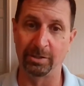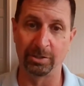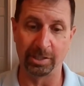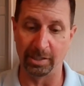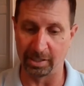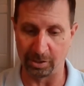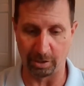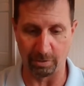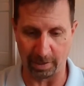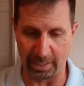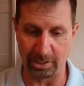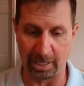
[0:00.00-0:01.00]
She does a
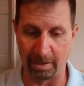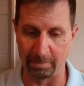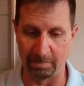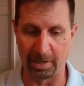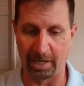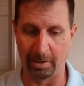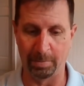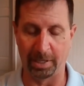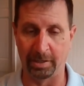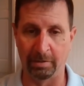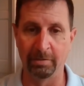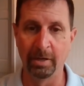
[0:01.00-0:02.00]
great job, in my
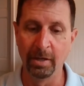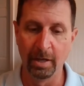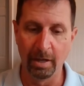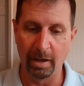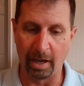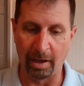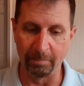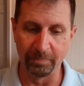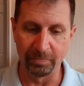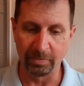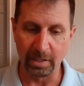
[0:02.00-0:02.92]
opinion.